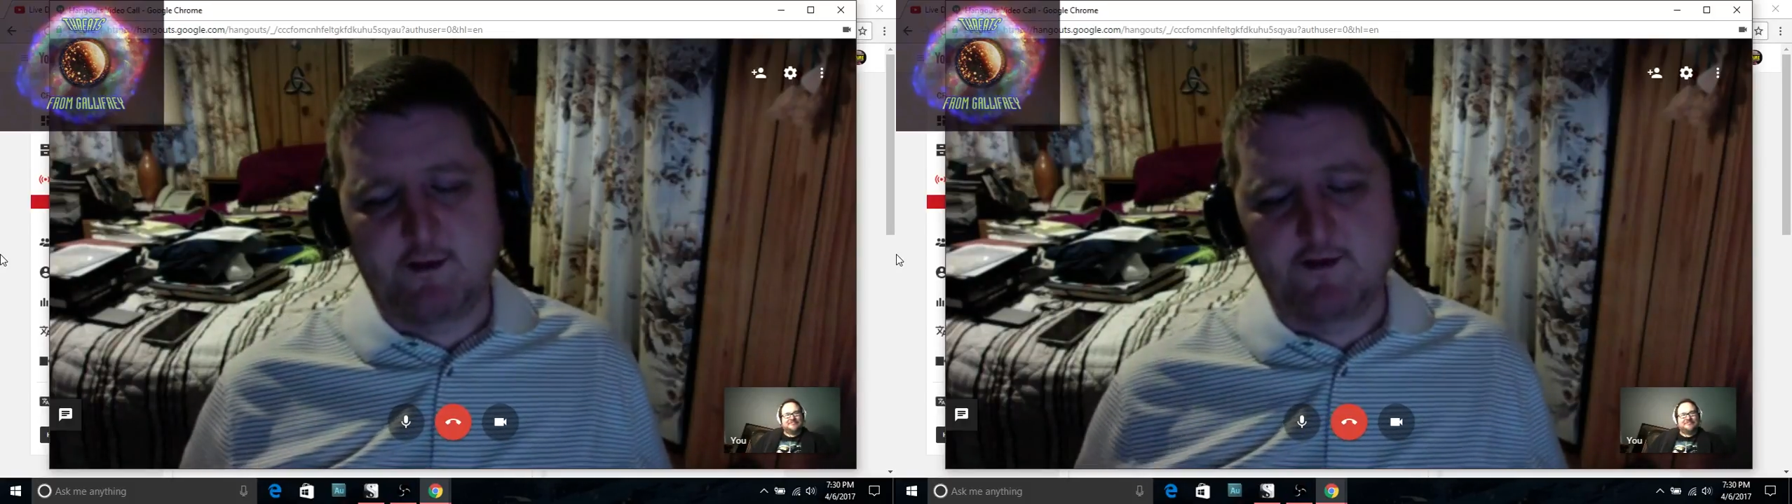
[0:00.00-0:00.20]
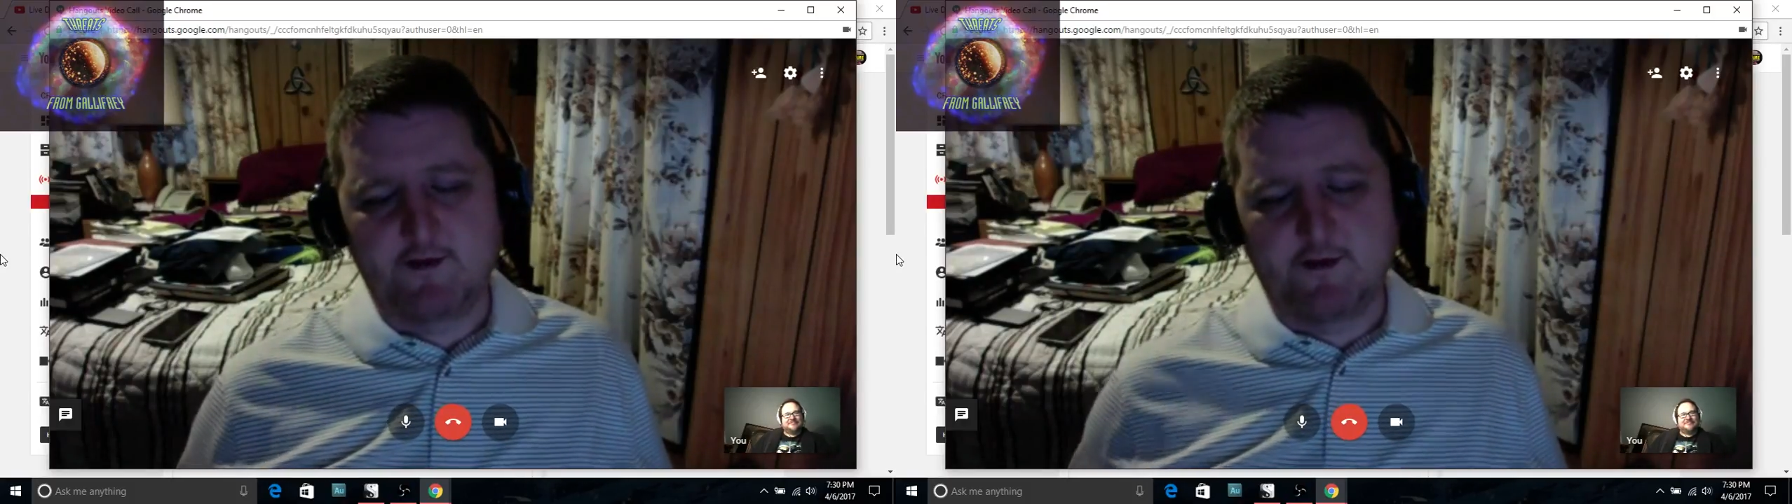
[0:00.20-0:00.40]

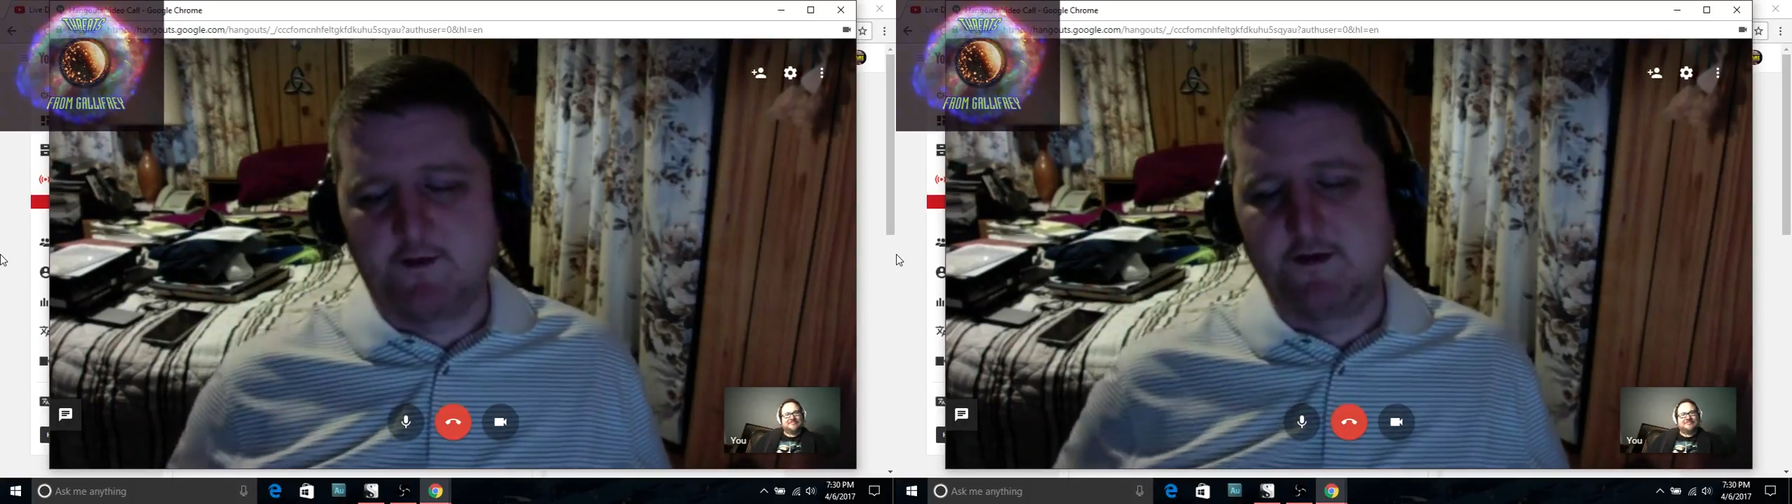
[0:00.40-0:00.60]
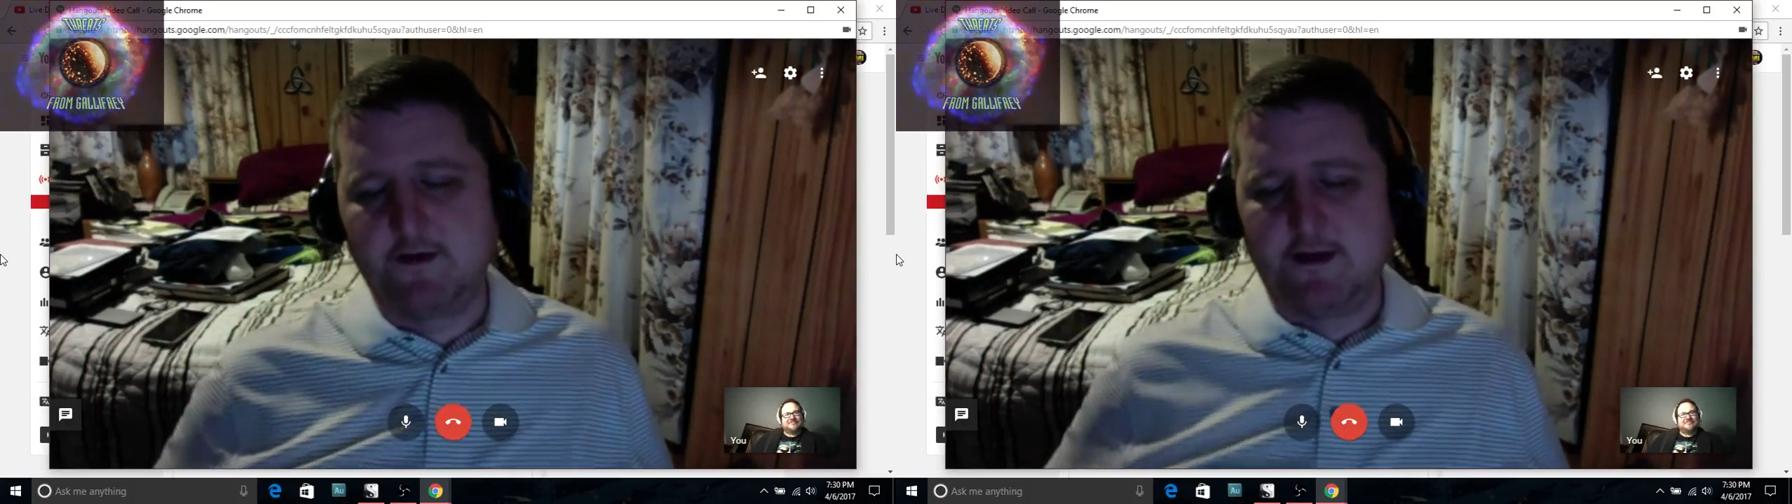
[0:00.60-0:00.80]
so
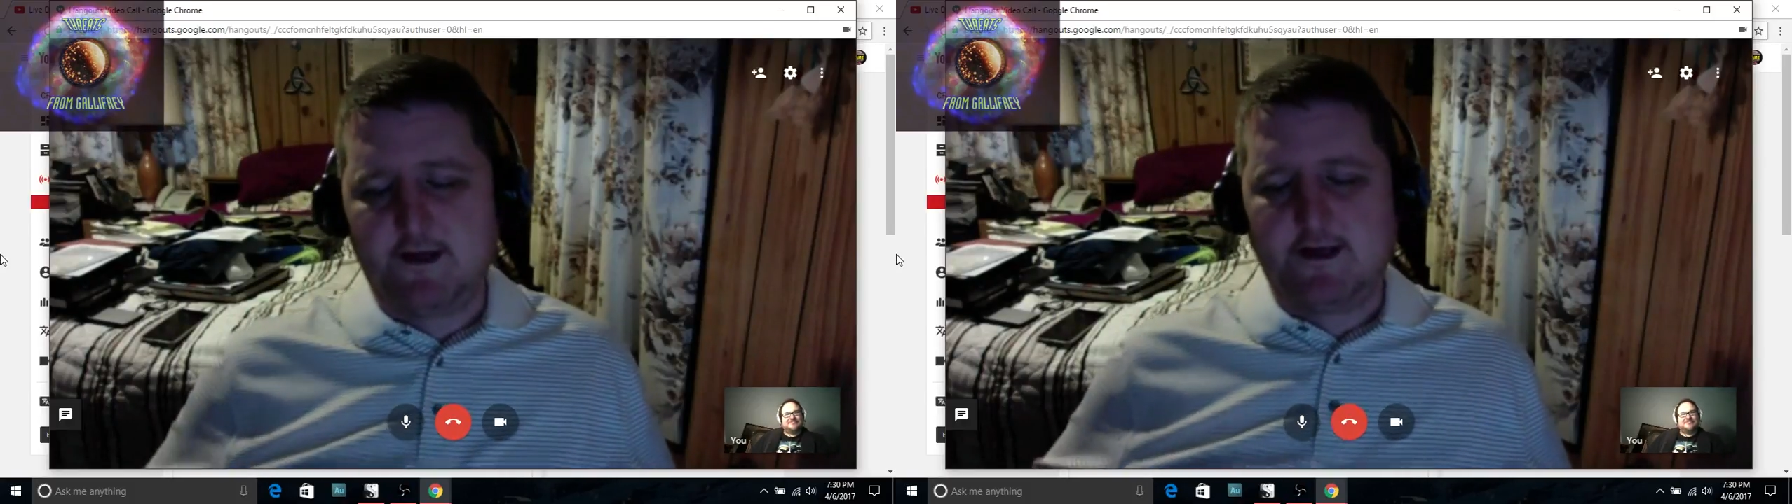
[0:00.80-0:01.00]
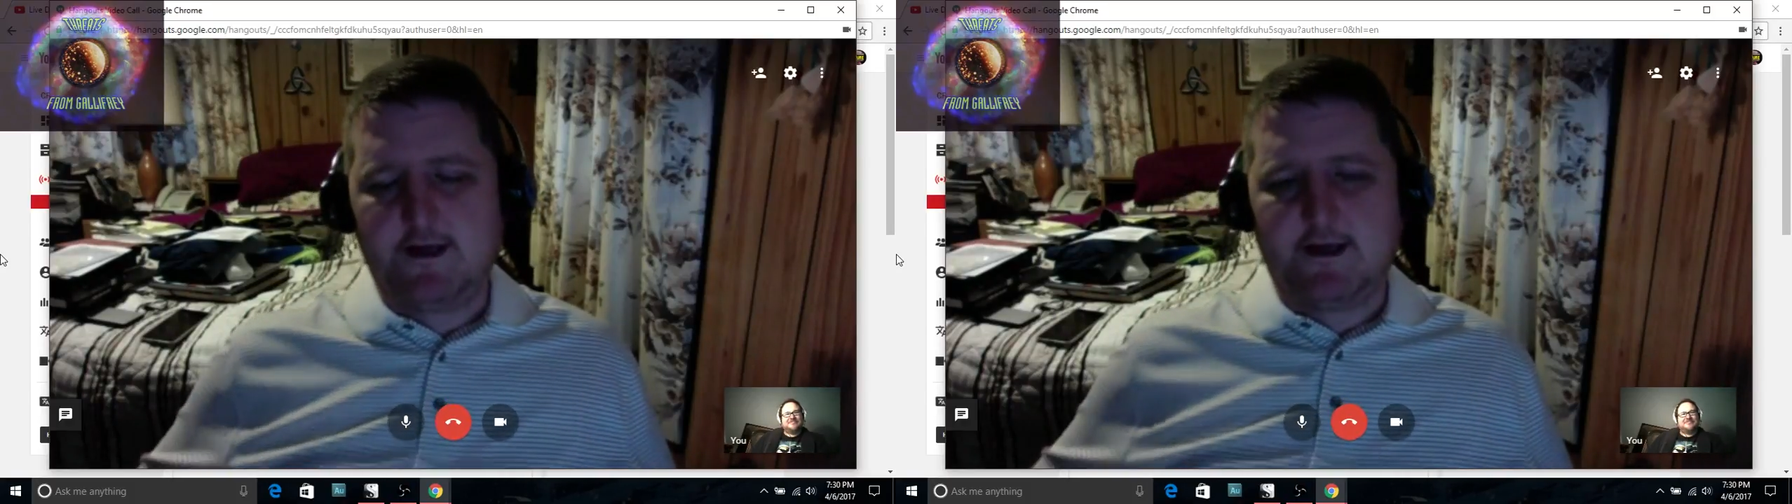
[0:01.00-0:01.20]

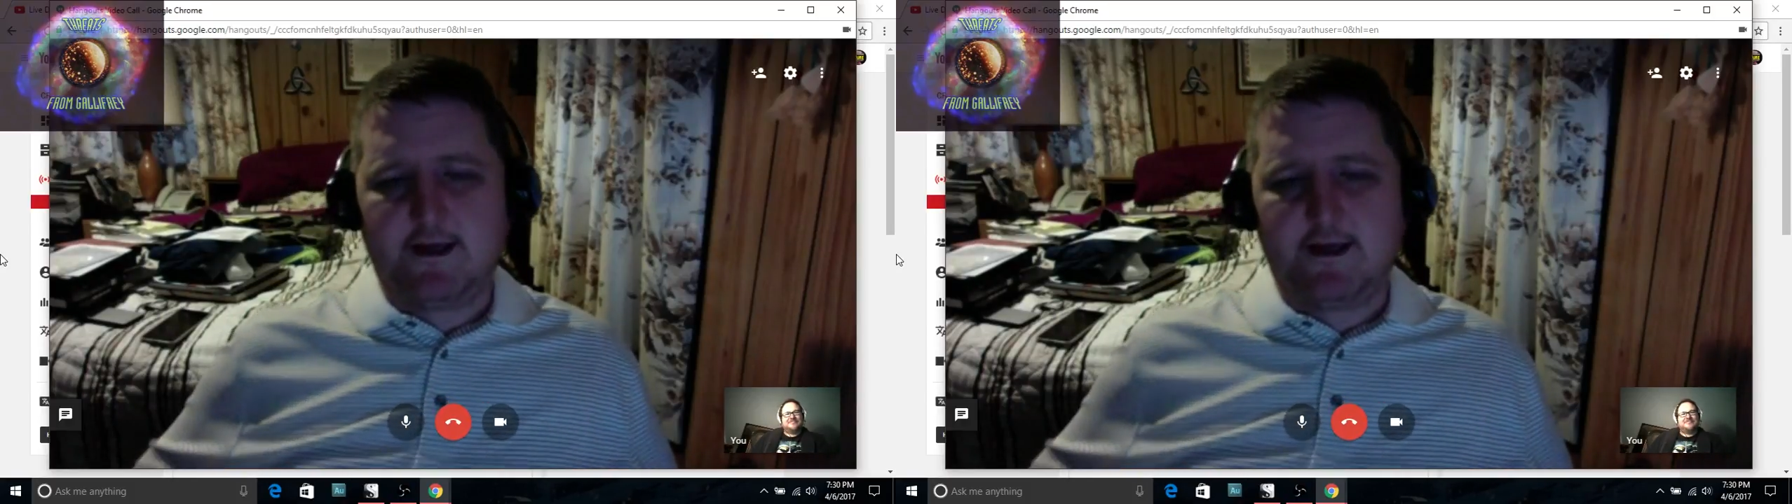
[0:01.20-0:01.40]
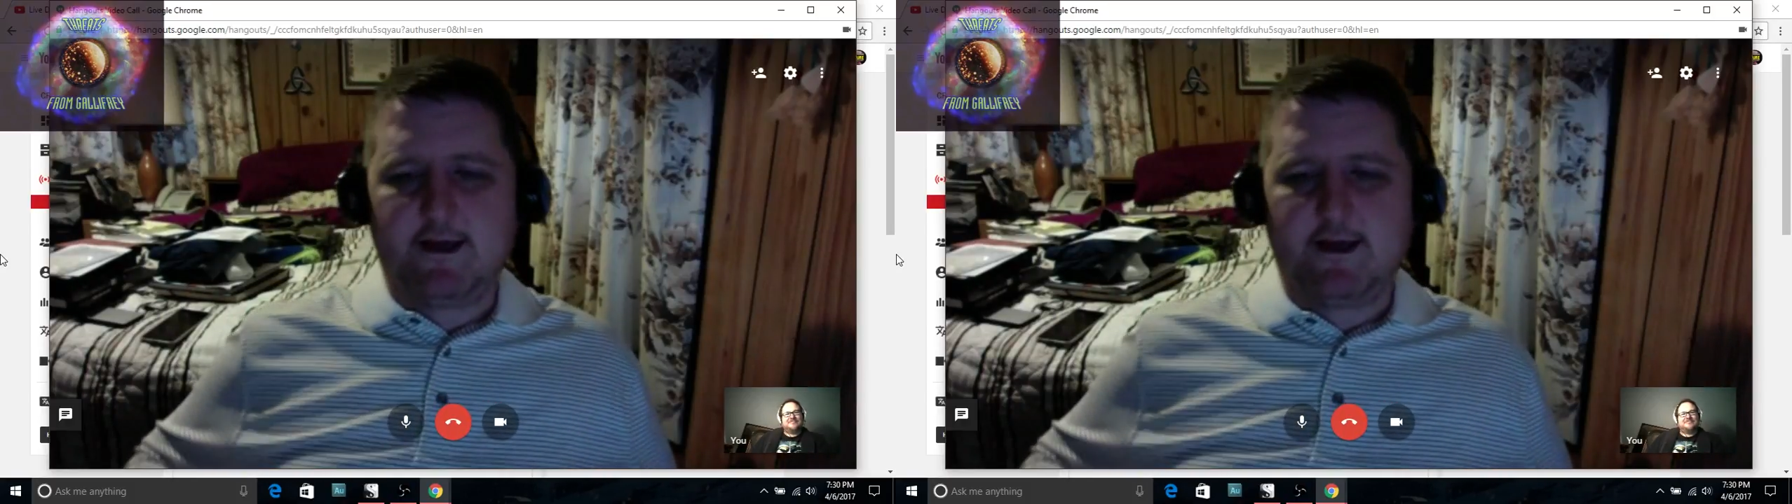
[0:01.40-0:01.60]

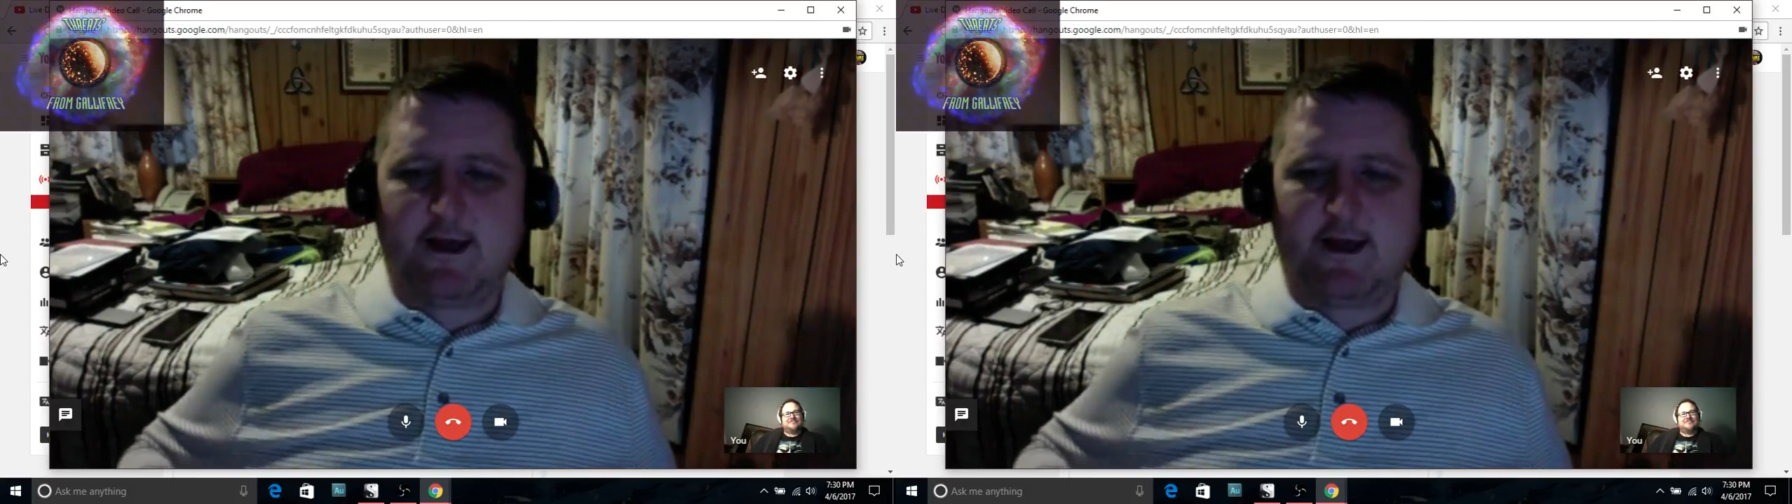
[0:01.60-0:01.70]
that can